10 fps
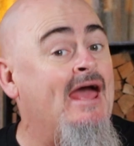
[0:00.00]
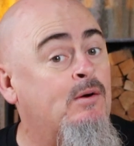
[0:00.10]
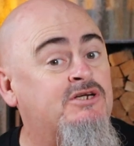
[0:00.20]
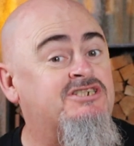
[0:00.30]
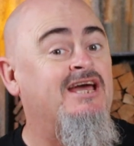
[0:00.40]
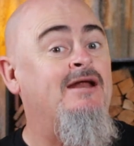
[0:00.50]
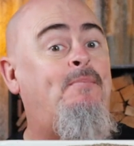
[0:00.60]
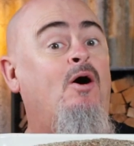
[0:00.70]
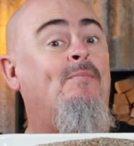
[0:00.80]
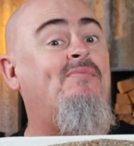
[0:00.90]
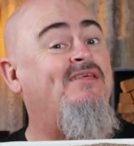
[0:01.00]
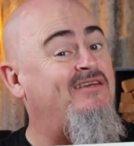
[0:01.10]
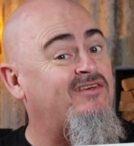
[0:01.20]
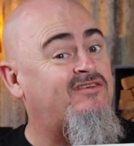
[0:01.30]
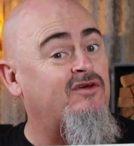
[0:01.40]
Now we're just gonna pop
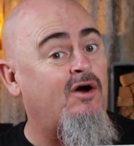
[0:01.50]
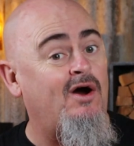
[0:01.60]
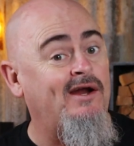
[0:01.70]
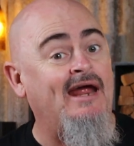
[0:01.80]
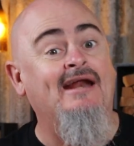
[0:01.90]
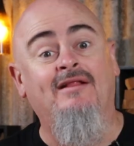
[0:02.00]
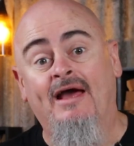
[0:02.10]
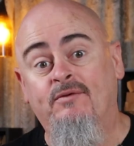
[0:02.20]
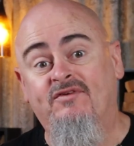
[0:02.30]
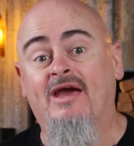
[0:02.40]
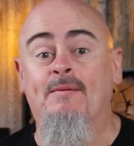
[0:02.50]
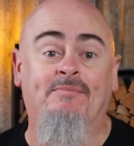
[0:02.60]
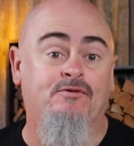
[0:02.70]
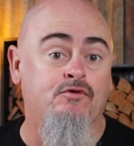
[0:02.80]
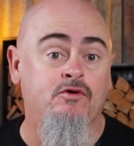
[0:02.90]
this aside and allow it to come
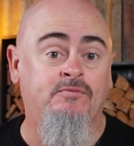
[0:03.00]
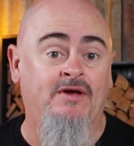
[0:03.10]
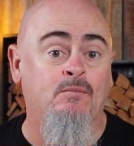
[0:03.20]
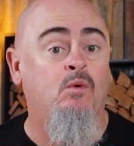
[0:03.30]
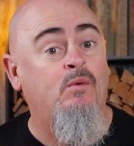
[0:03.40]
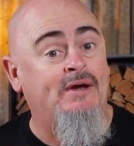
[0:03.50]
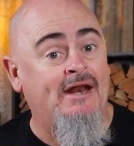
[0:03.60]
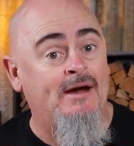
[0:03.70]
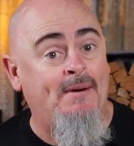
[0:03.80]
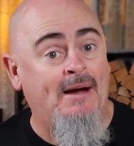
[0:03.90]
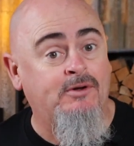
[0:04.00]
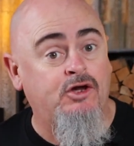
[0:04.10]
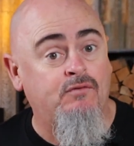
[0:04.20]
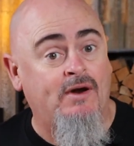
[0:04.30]
up to room temp while we get our barbecue